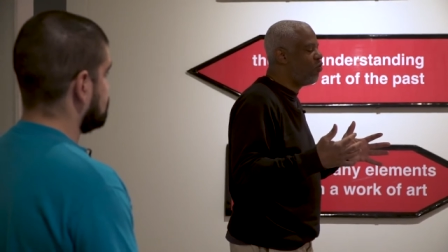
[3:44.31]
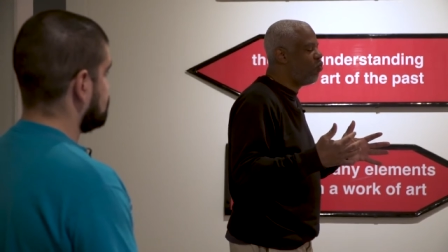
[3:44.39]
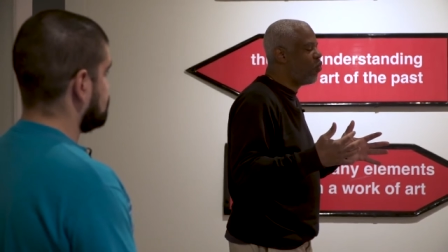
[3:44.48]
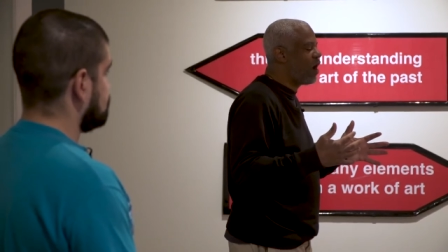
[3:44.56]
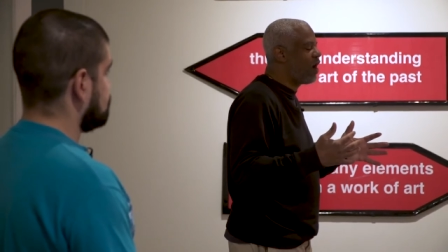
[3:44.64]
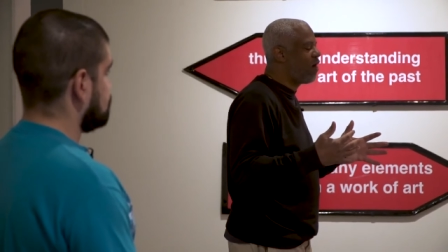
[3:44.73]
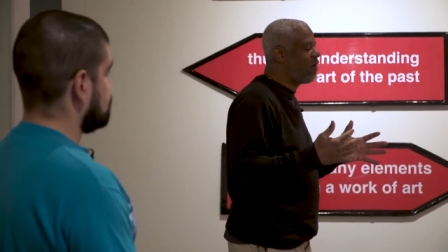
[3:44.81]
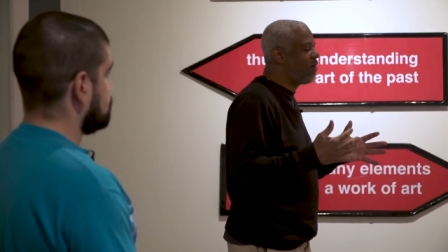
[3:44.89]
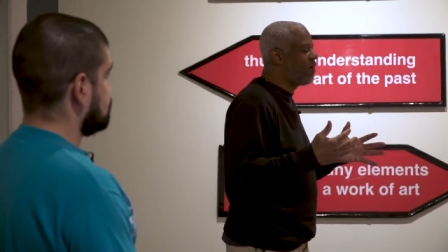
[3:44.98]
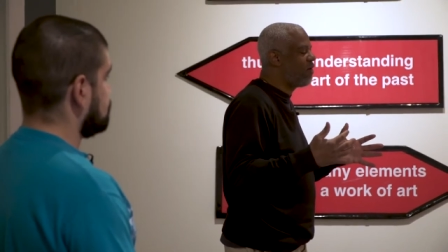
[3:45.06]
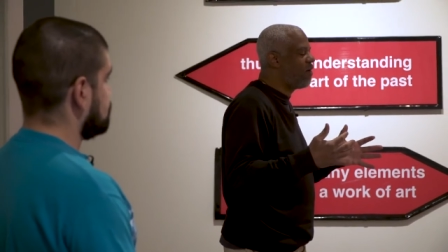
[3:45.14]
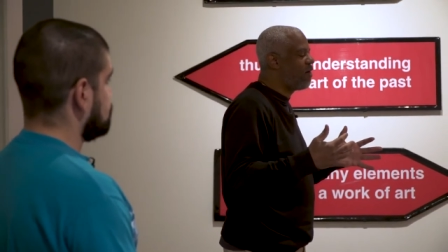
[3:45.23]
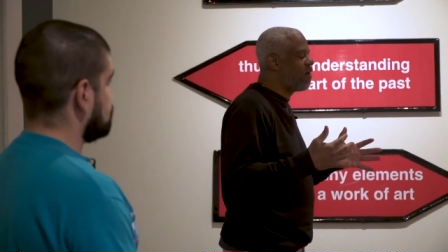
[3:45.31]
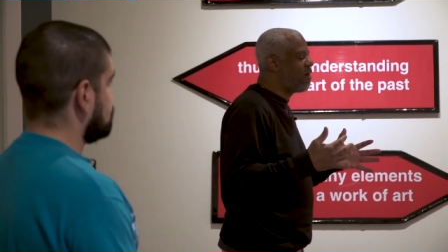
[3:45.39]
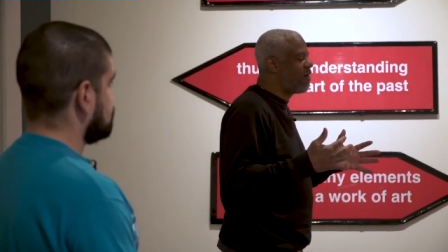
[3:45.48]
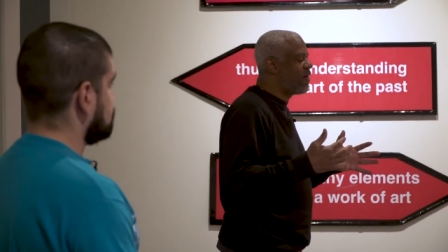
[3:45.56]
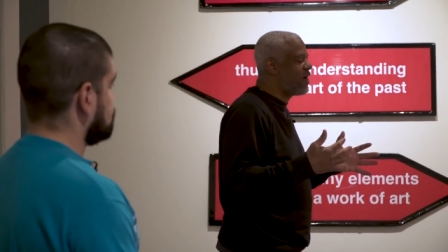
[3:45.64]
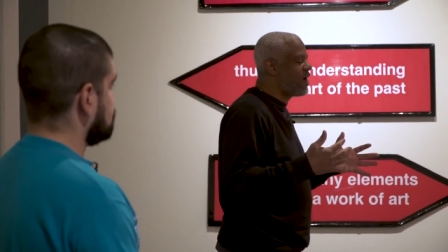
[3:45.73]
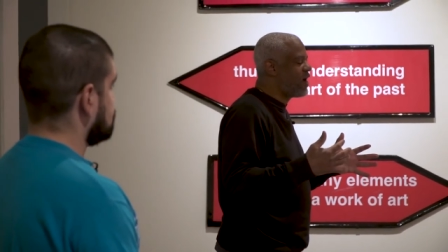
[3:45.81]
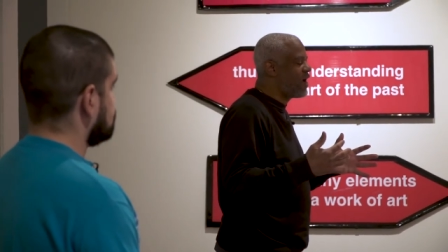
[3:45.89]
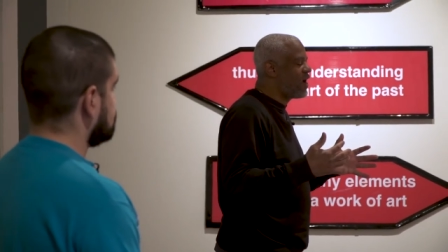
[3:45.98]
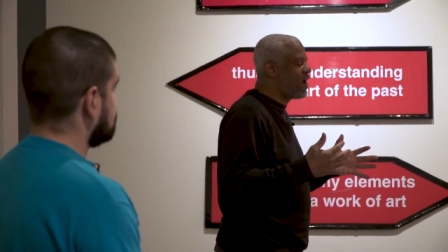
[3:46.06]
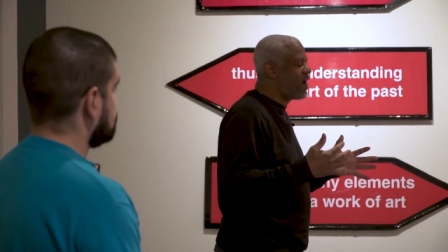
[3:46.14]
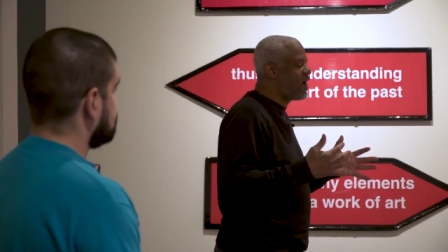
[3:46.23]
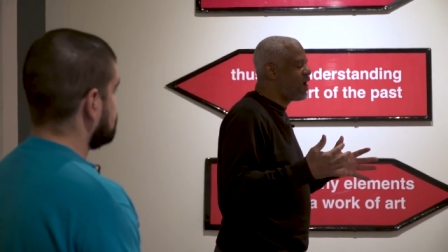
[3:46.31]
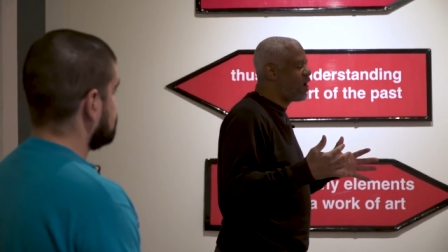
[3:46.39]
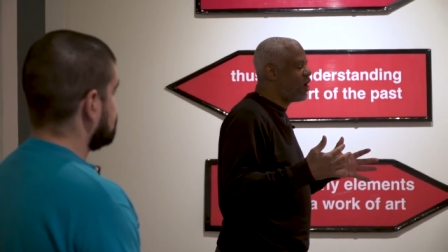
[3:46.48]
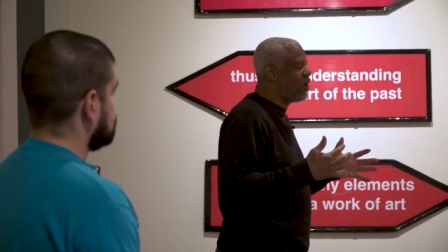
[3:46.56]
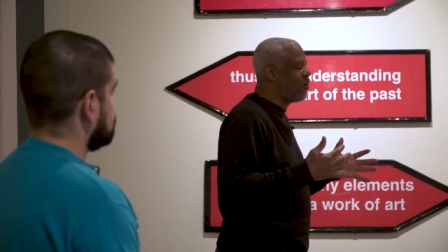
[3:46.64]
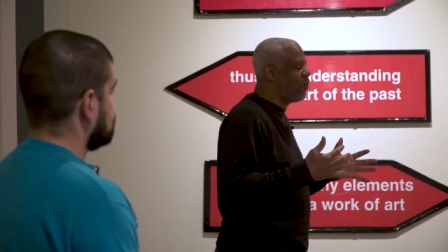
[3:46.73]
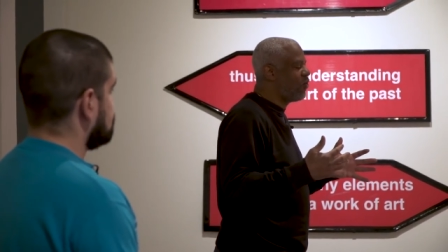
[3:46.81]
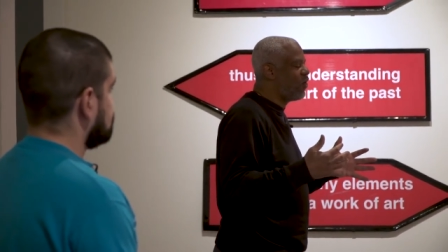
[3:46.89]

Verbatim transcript: where you know?